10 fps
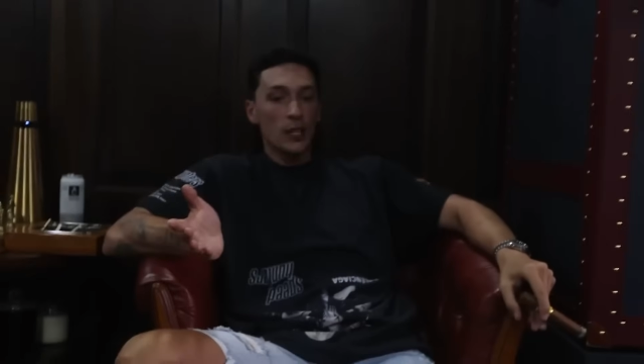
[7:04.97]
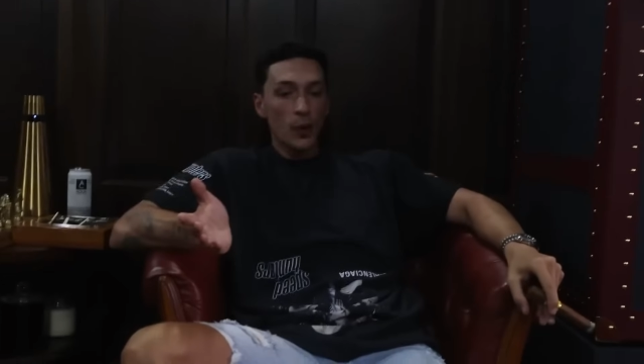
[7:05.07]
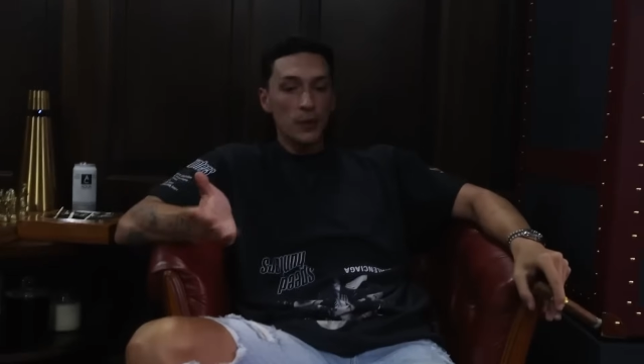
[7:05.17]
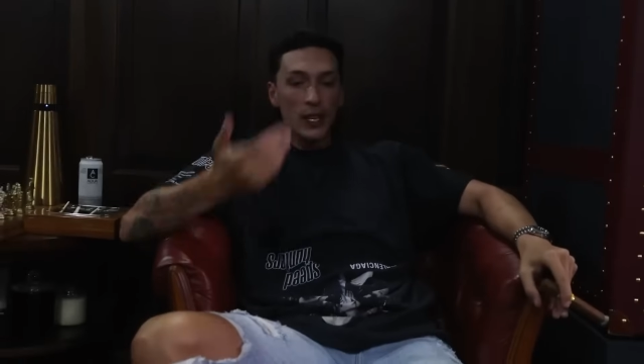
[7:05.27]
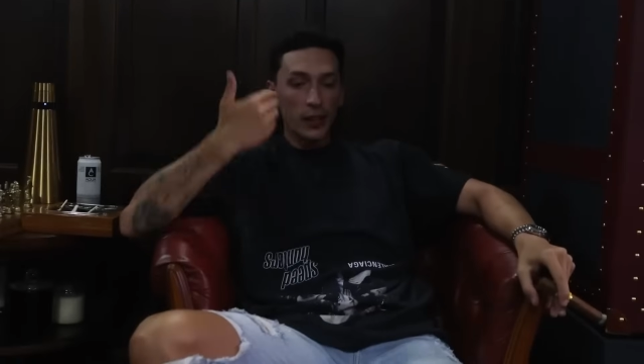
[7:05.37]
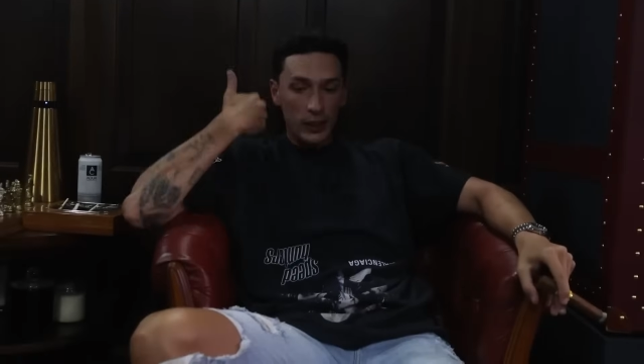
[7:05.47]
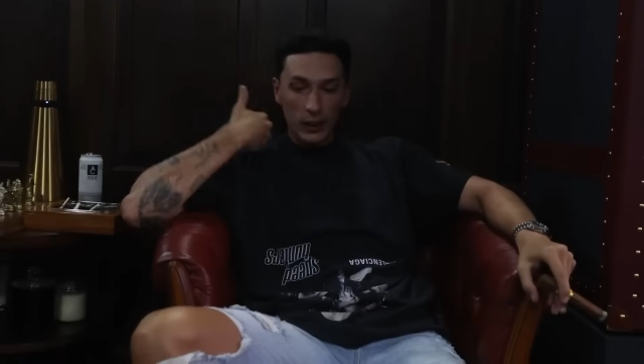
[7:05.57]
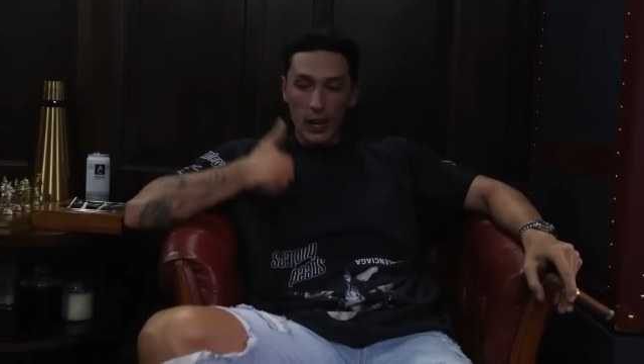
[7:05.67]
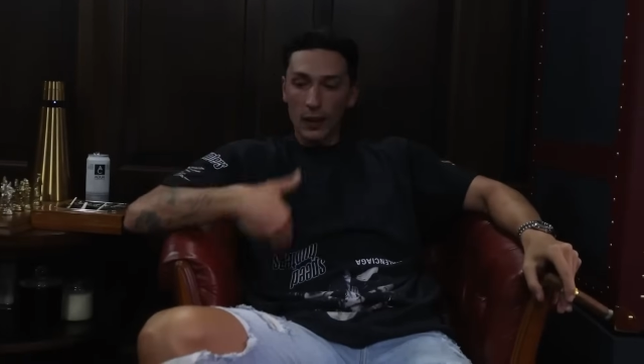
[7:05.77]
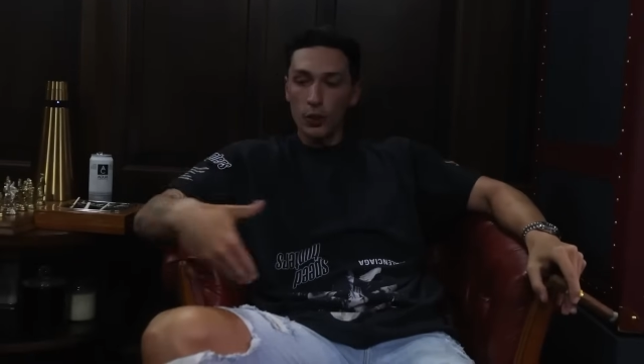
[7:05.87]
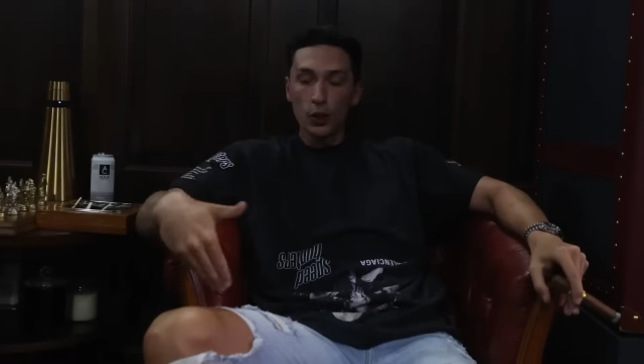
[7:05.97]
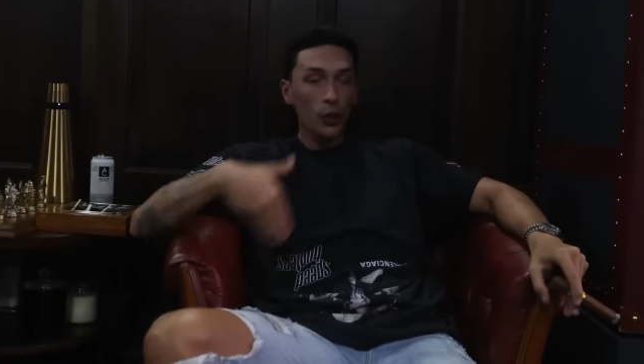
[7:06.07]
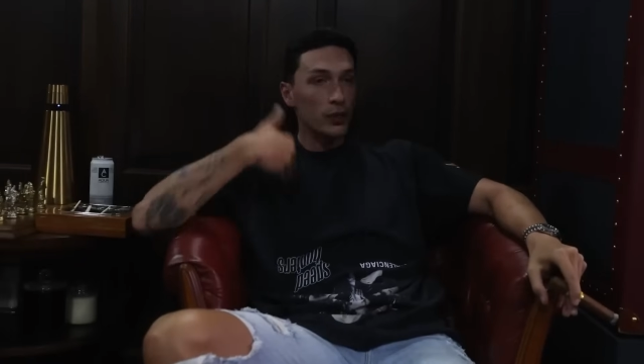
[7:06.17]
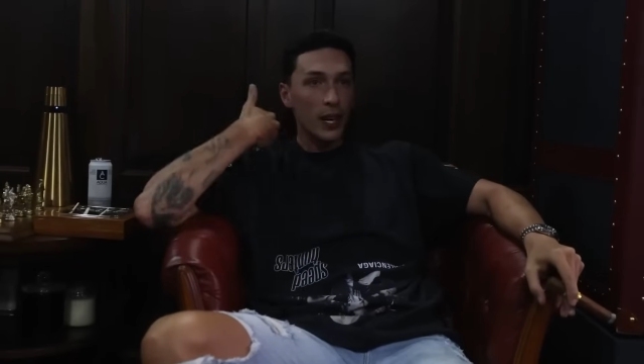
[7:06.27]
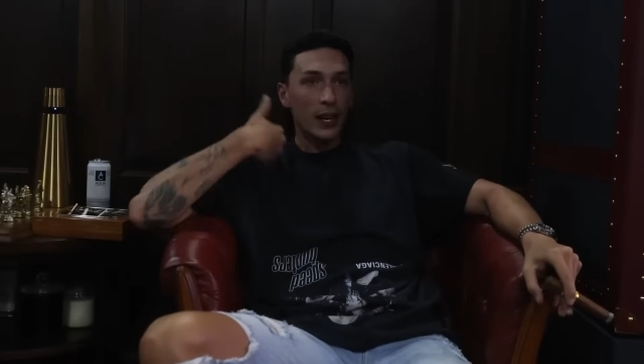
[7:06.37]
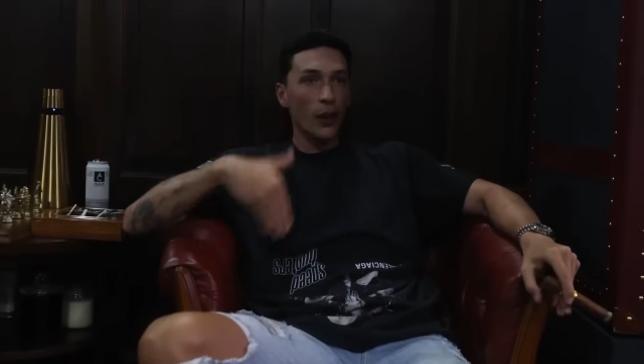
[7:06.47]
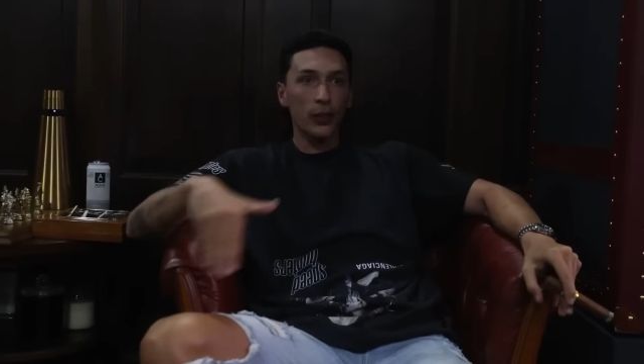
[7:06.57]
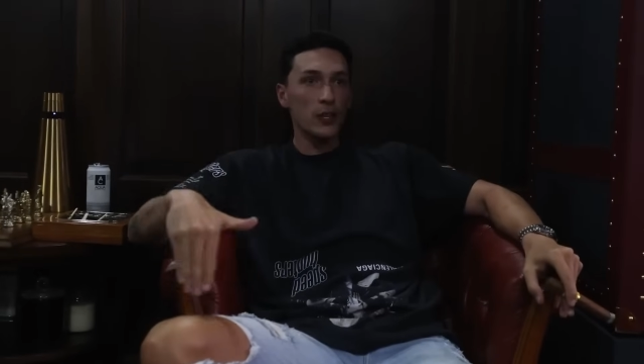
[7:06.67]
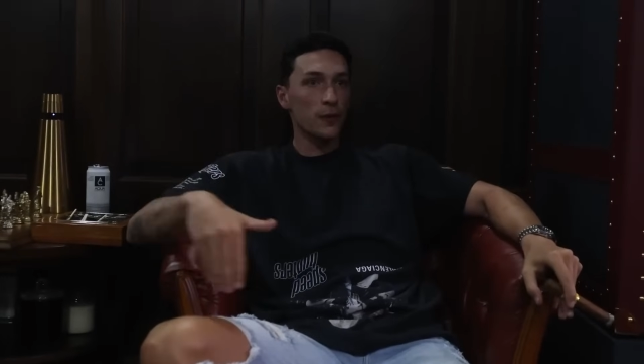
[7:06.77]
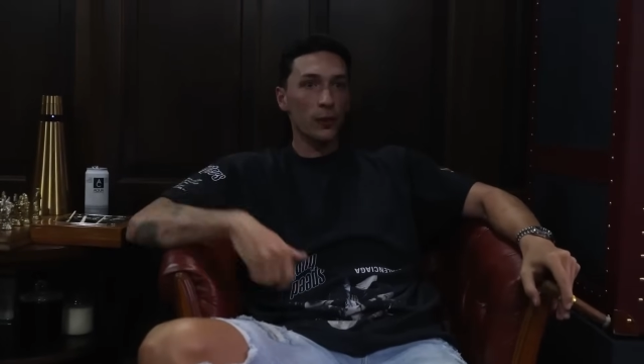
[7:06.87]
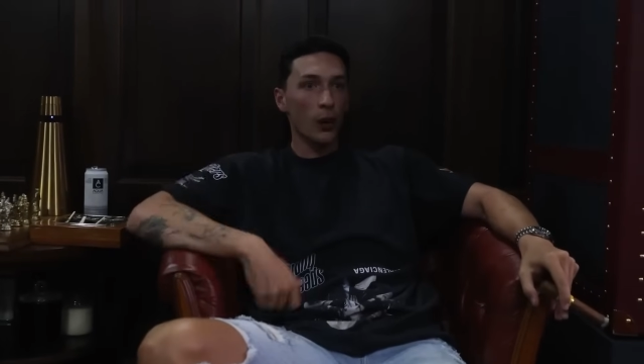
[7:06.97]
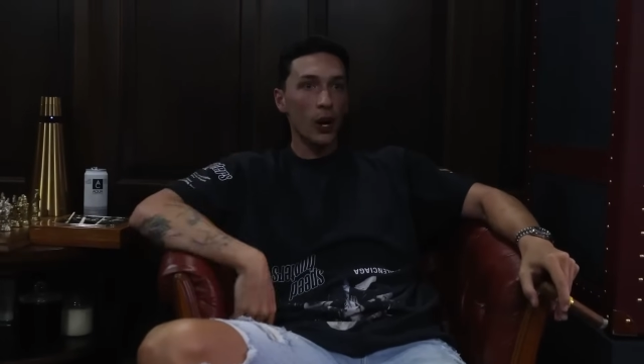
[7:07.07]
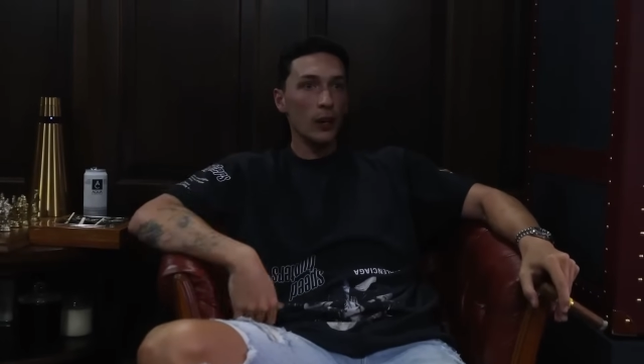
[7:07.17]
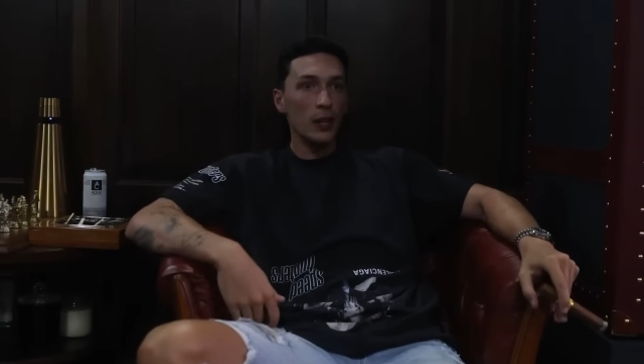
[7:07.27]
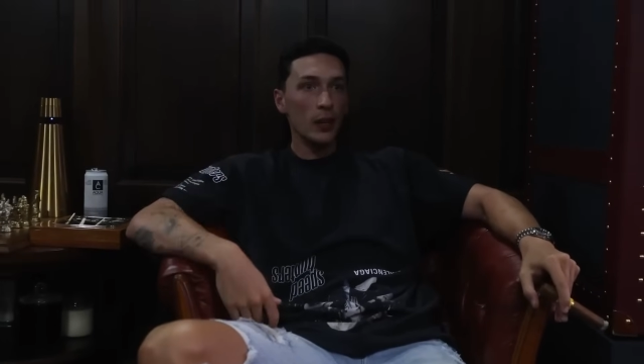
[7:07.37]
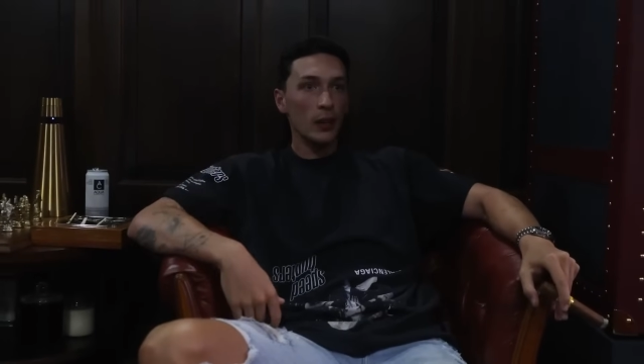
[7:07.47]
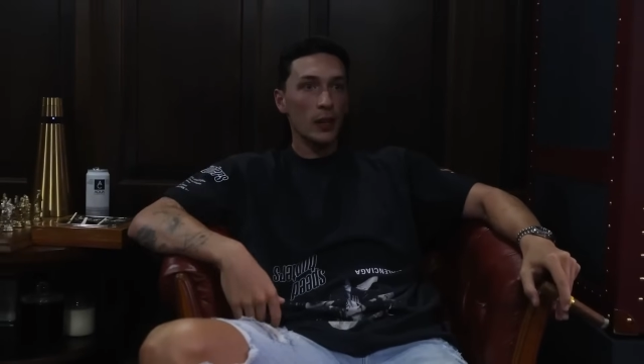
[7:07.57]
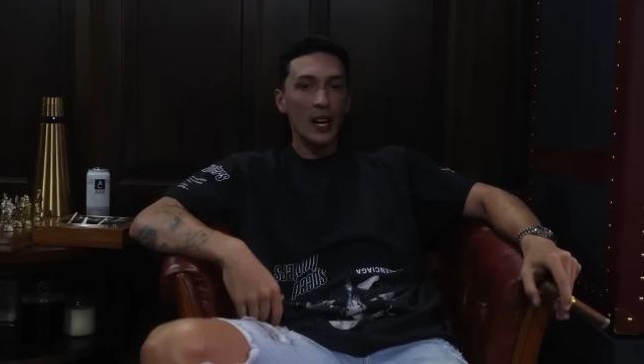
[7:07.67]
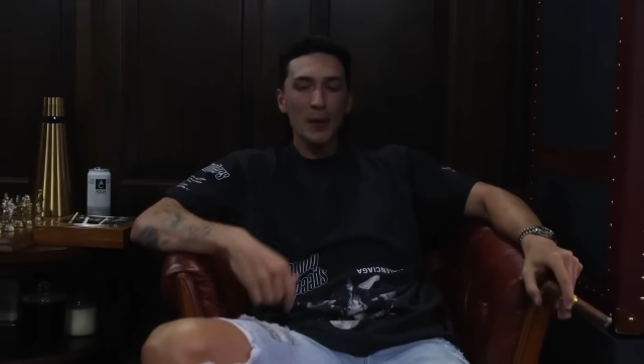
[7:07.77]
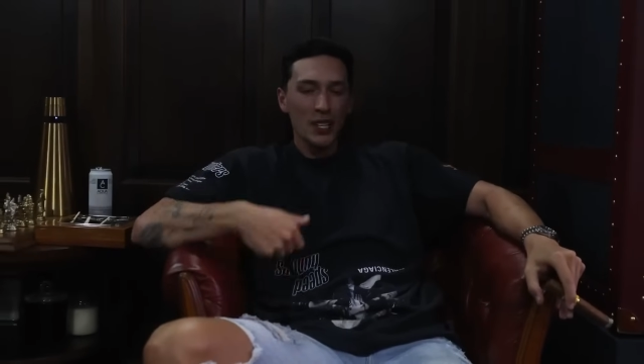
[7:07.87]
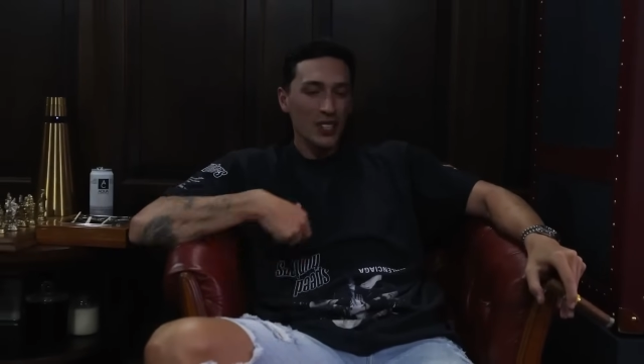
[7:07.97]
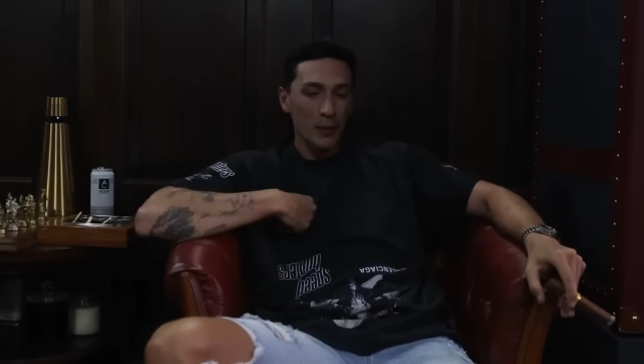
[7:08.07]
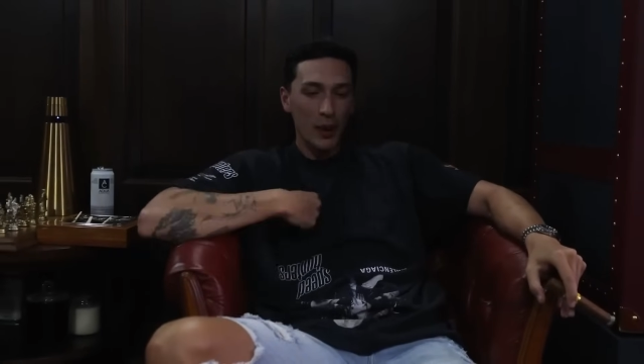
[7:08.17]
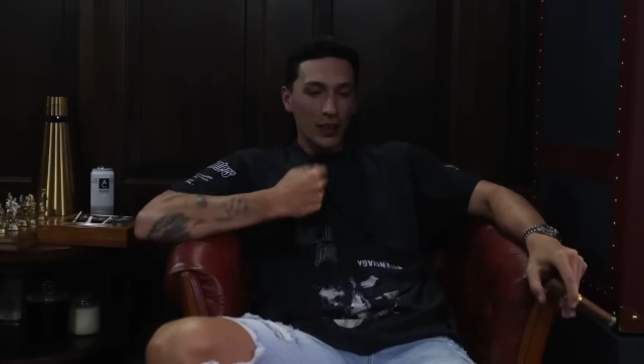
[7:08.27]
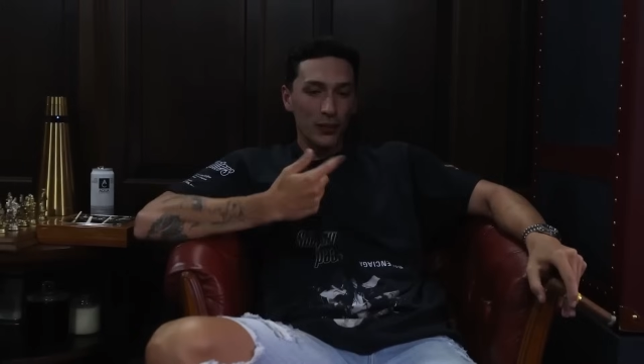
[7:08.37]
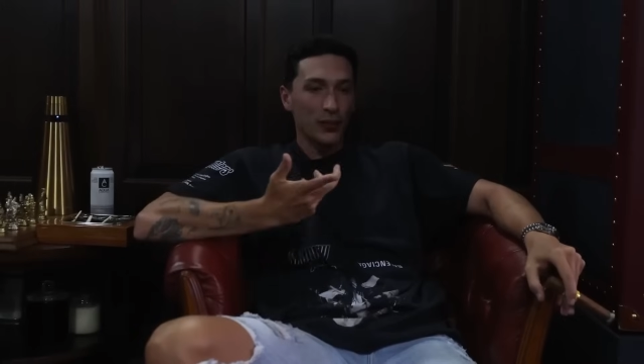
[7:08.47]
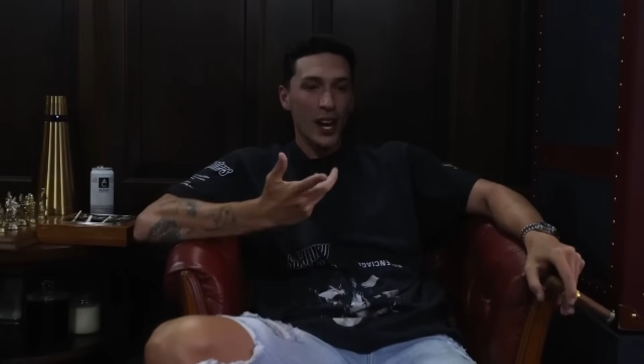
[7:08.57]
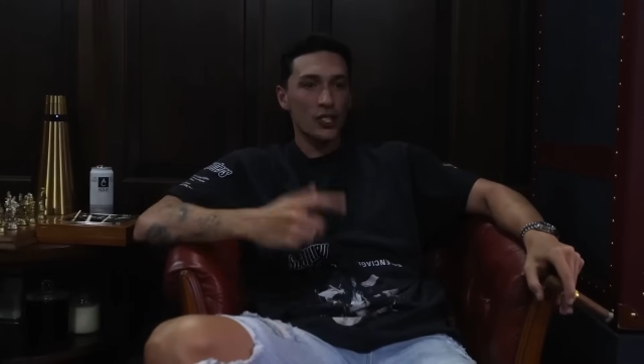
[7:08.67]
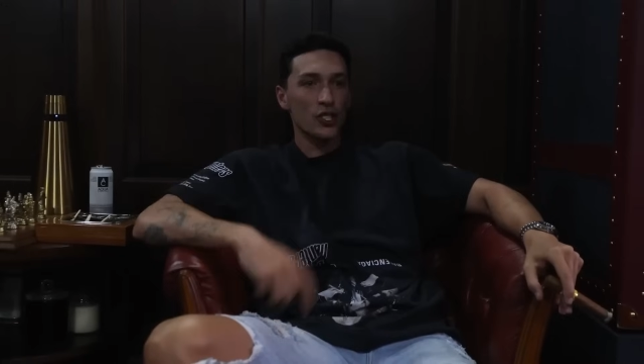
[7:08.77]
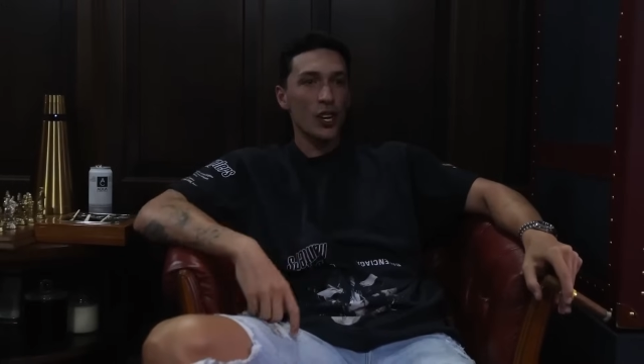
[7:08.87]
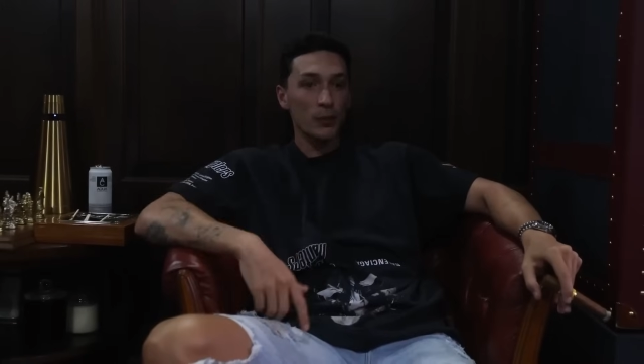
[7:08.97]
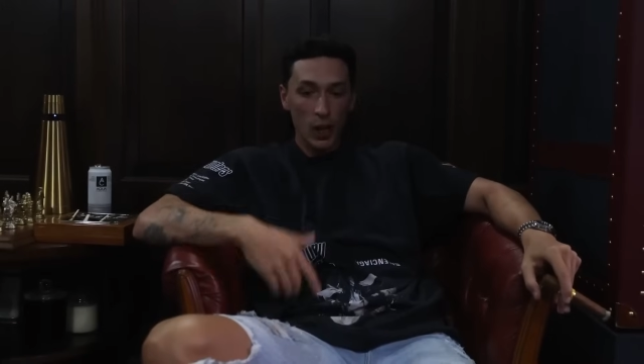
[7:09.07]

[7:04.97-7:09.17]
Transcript: That's what I'm saying. Like, if you don't deck out this Ferrari, and I'm not talking about like flashy shit.